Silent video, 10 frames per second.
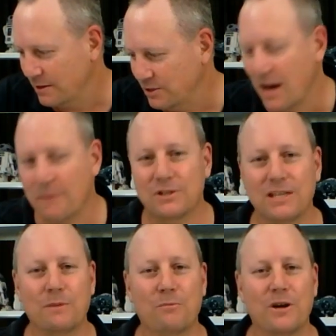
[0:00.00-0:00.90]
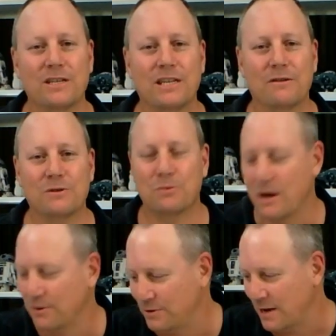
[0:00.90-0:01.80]
Charm City Bricks here as
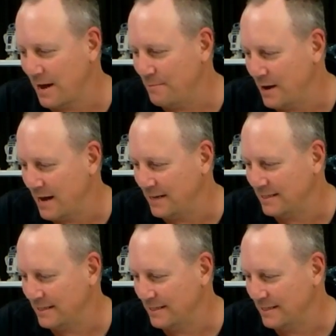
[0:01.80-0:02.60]
well. Good day, mate.